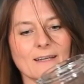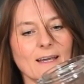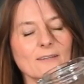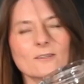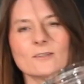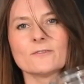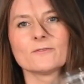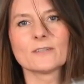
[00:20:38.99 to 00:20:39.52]
I
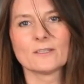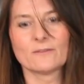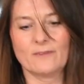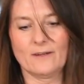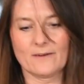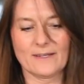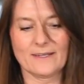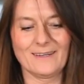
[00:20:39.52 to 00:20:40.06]
don't feel
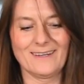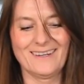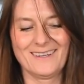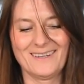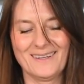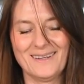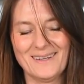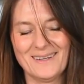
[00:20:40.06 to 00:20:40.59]
very
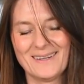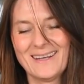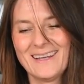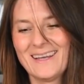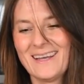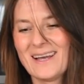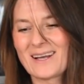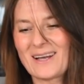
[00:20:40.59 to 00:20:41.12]

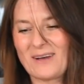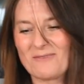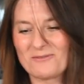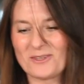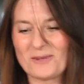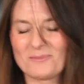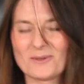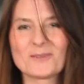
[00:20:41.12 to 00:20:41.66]

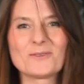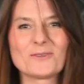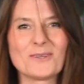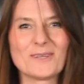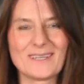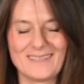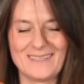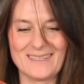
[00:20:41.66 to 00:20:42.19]
comfortable
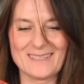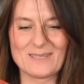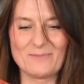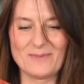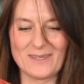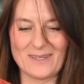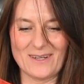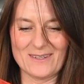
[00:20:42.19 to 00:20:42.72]
doing this
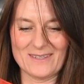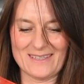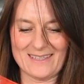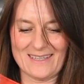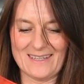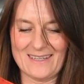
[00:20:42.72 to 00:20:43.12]
because